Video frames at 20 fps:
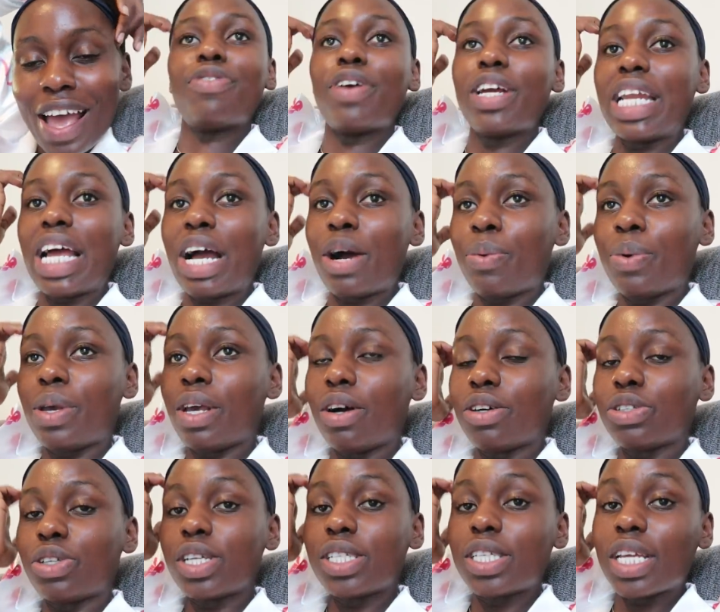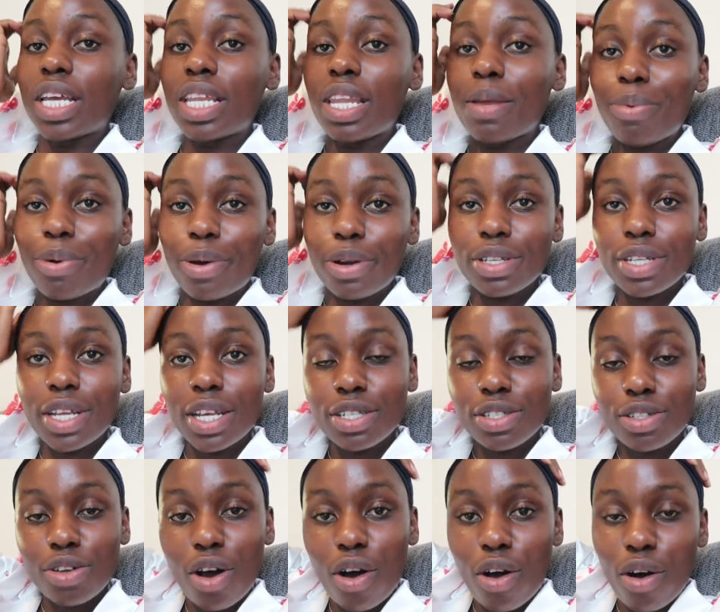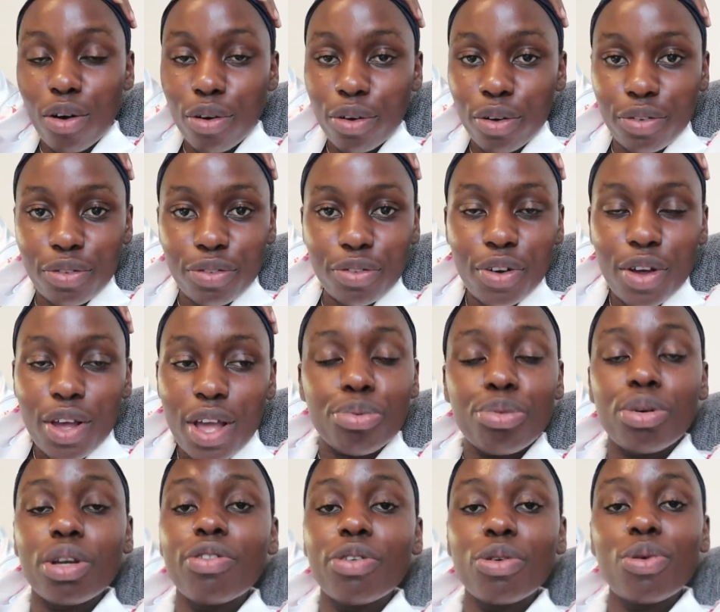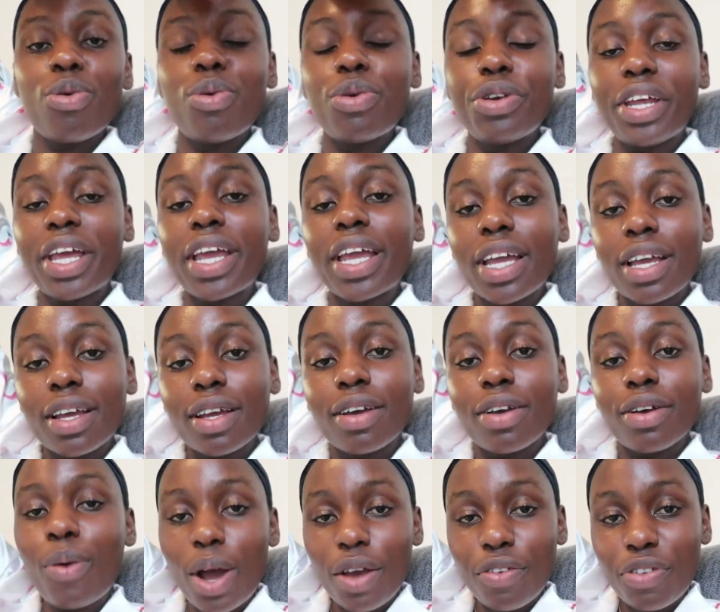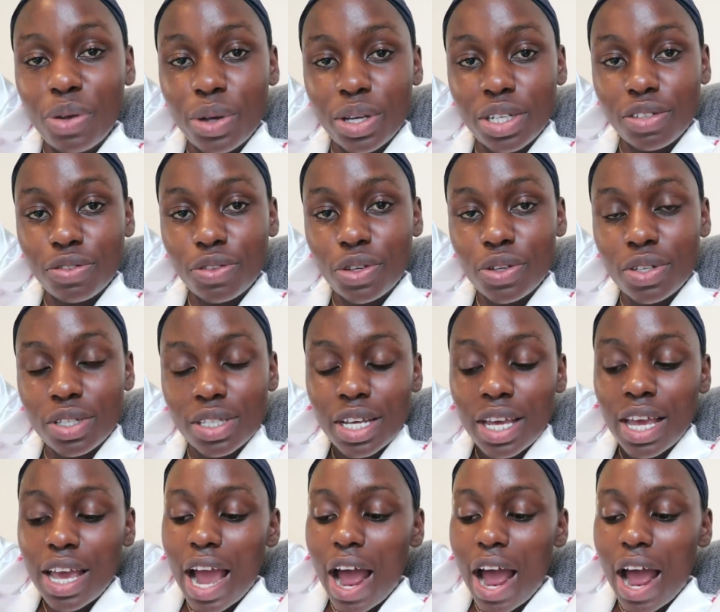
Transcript: Right now we are just in the process of pre-recording quite a few interviews,